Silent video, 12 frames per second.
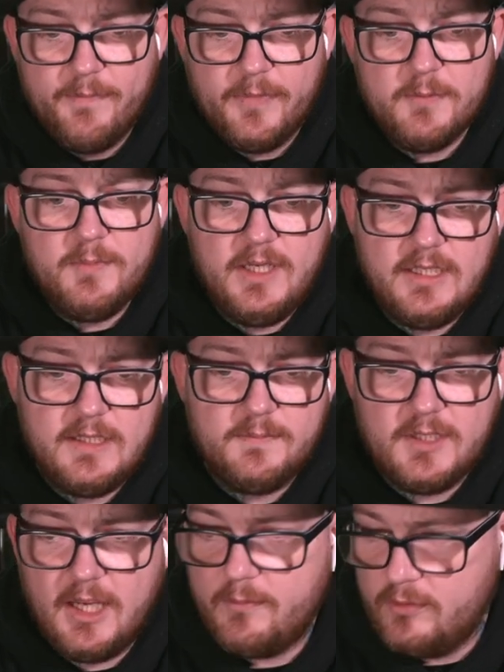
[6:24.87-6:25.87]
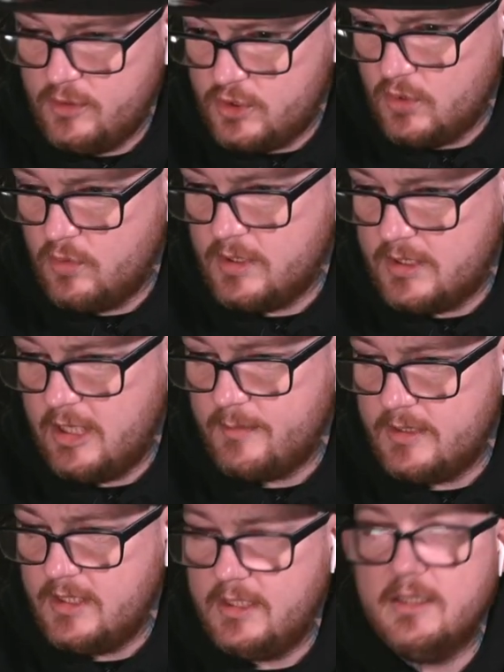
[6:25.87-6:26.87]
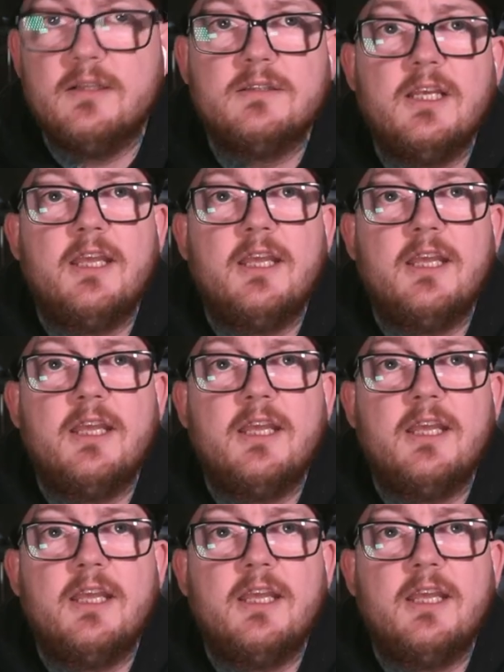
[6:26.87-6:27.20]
the medium taper and the shorter taper needles,